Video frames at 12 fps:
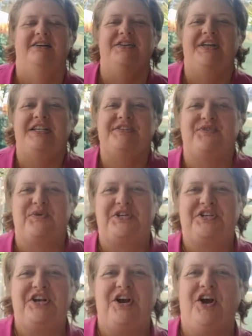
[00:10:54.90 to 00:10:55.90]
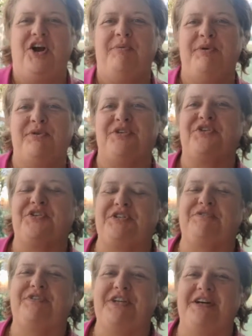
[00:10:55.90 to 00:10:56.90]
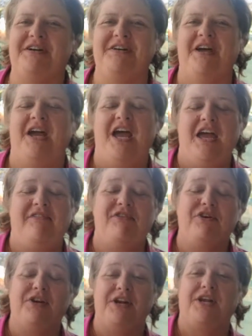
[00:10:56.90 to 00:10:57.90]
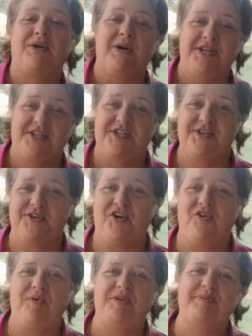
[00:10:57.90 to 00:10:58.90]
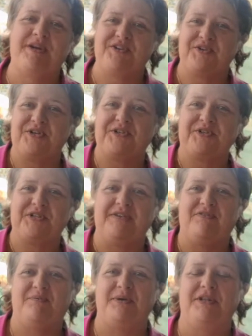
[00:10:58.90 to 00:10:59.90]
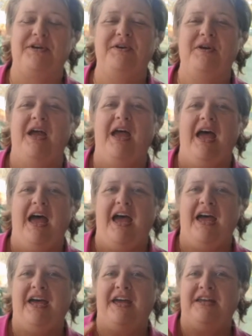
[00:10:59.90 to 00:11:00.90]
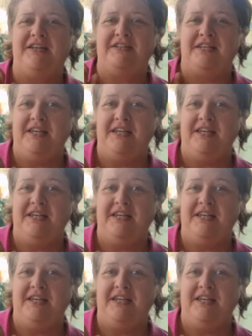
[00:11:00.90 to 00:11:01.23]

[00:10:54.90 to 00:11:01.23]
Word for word: Well, thanks for watching. I hope you enjoyed the video. If you've got any questions or comments, make sure you do leave them below and